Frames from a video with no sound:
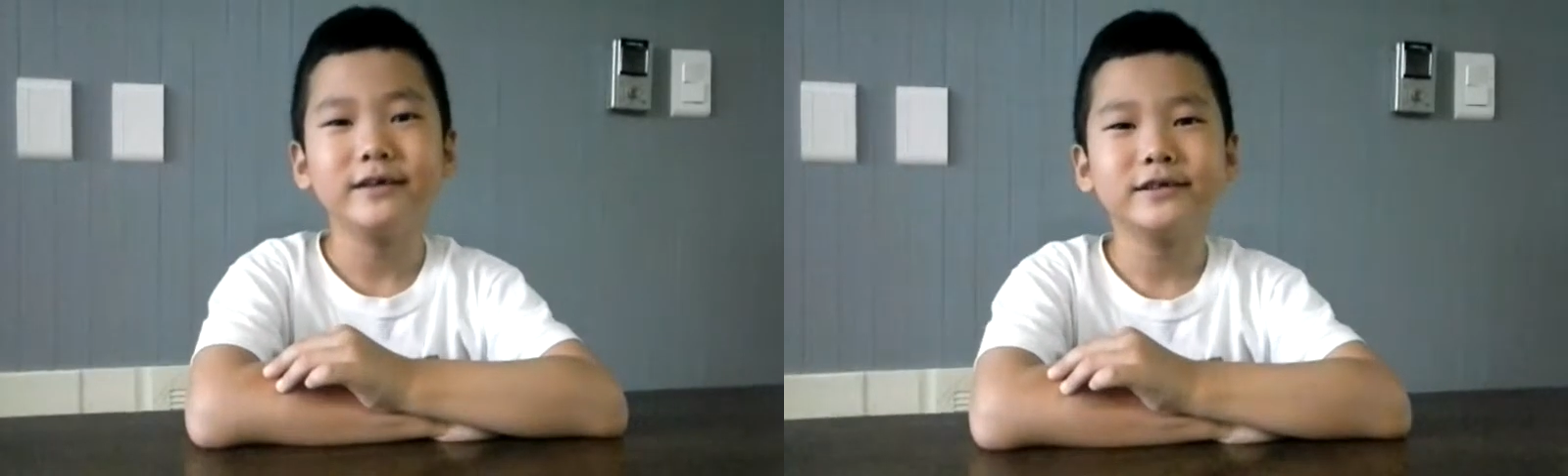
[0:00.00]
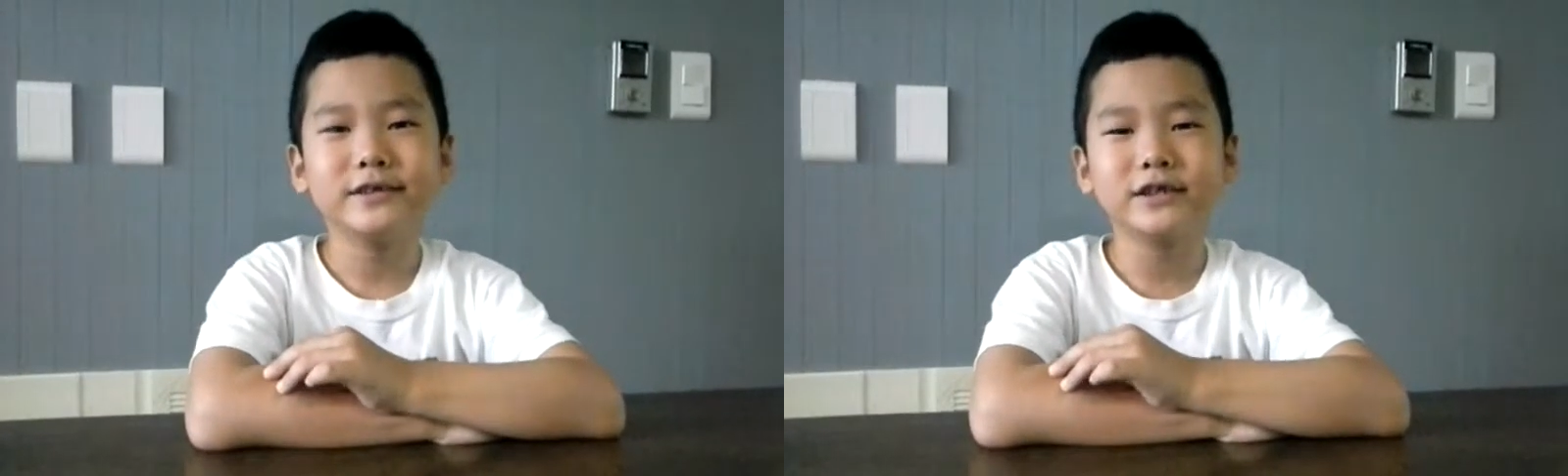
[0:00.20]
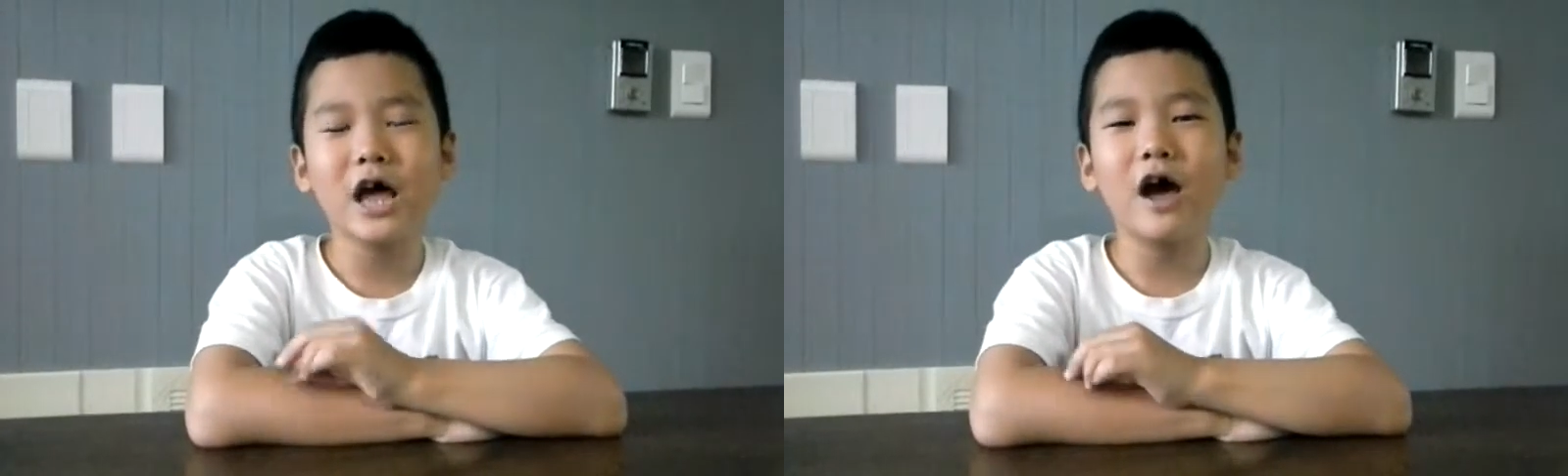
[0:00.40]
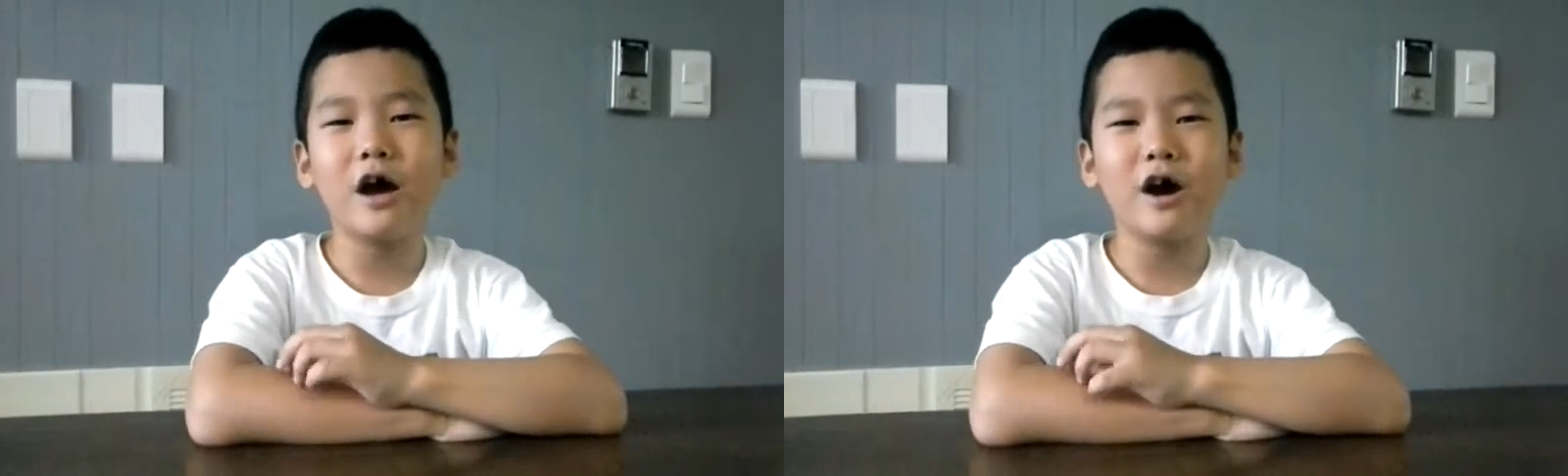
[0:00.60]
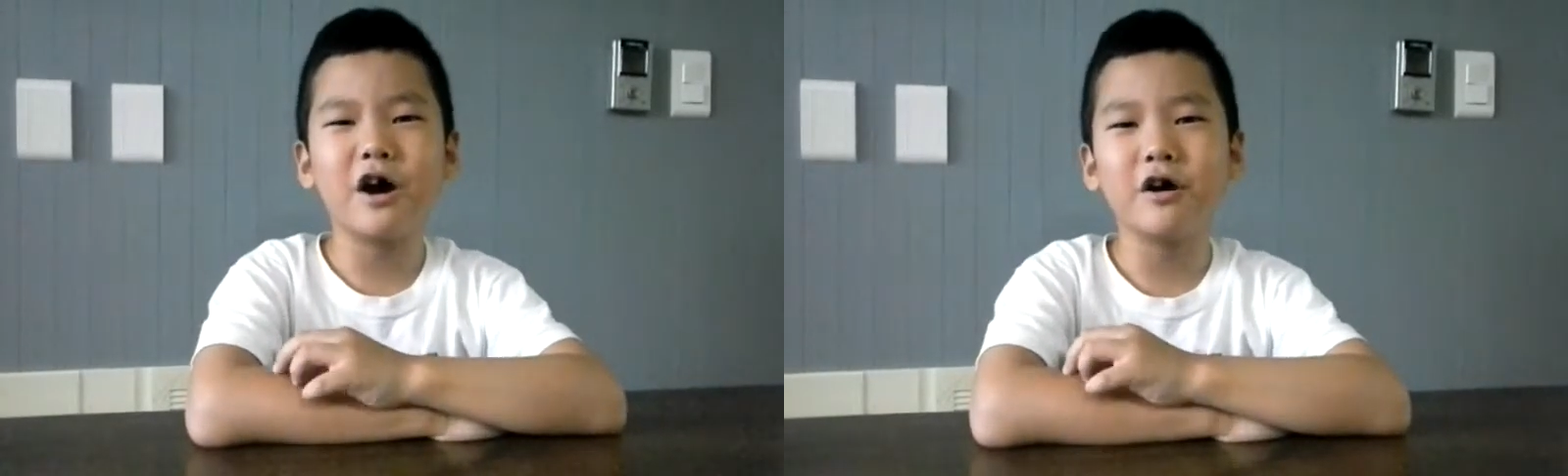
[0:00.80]

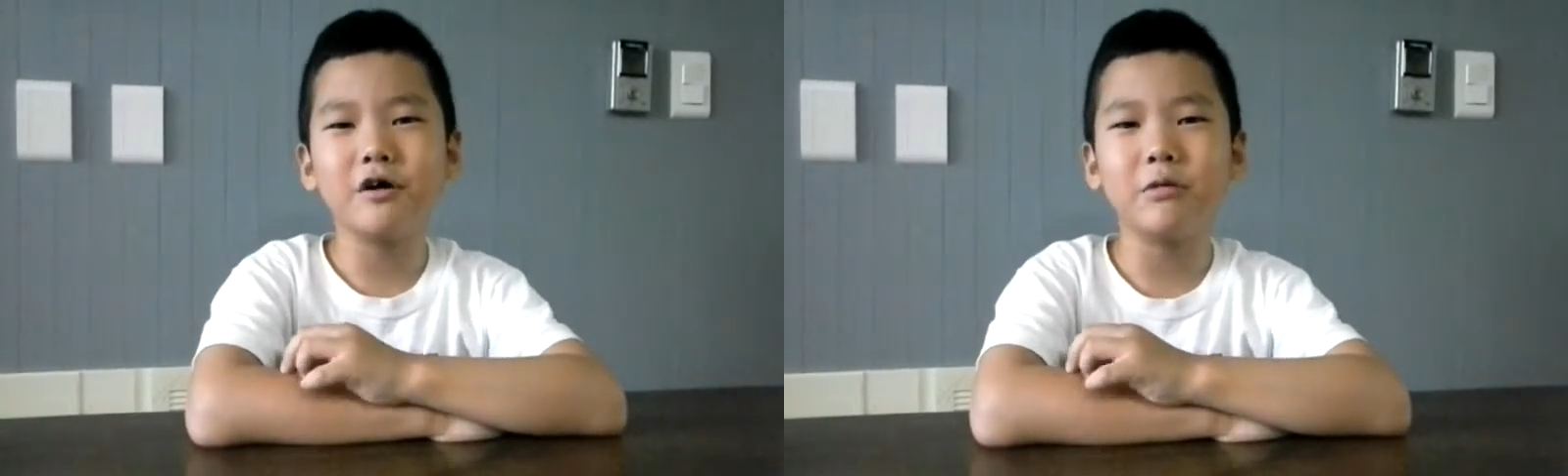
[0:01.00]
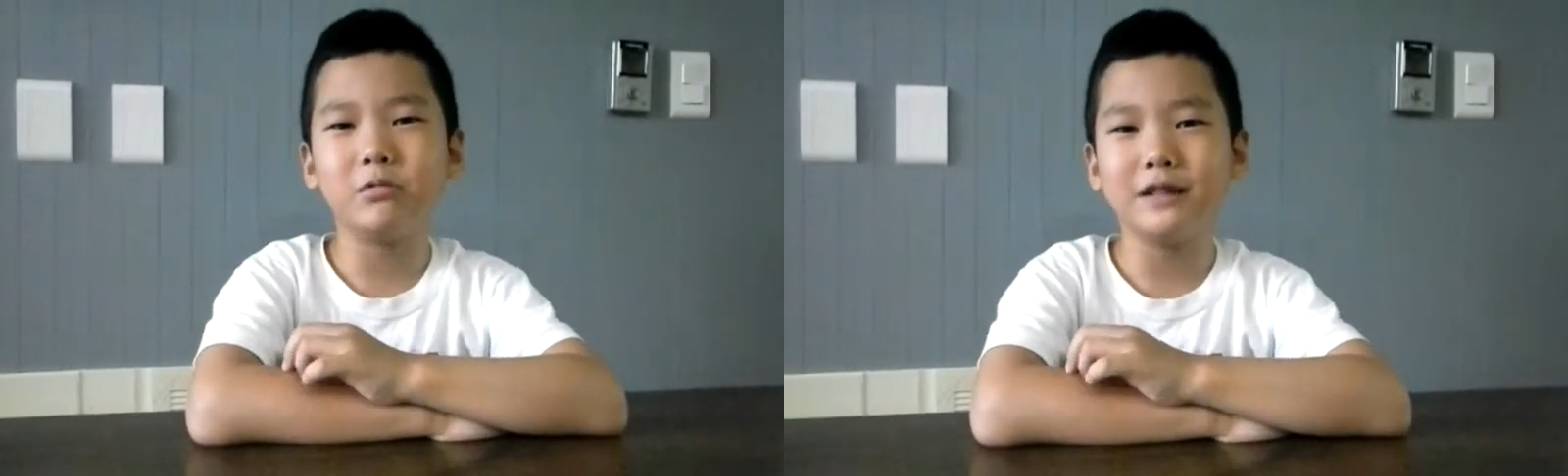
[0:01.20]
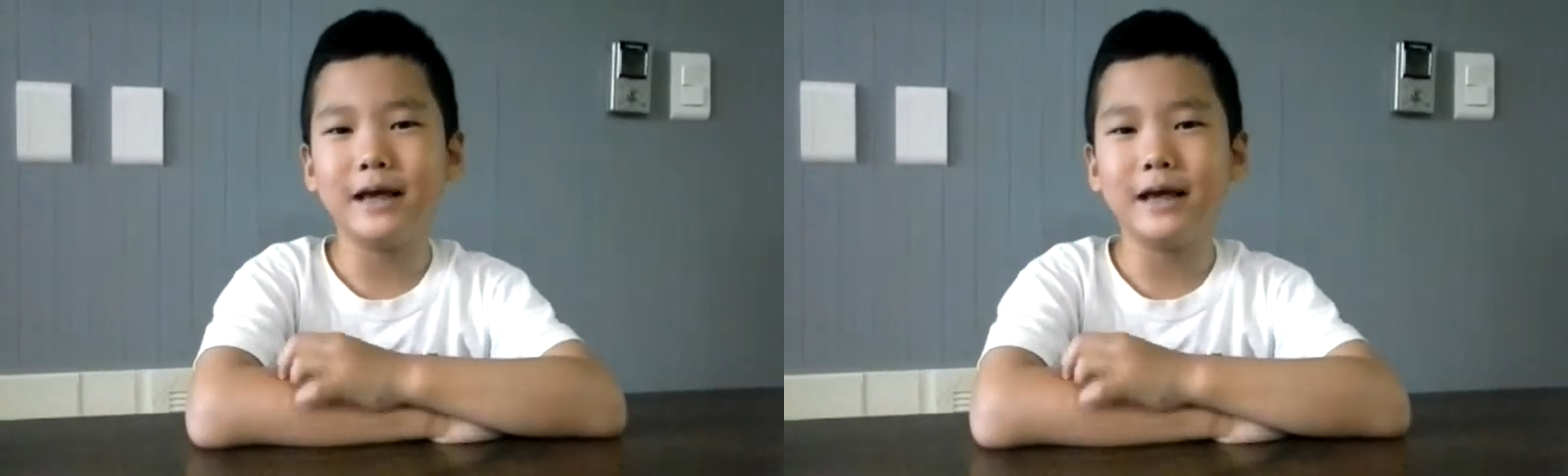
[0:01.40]
So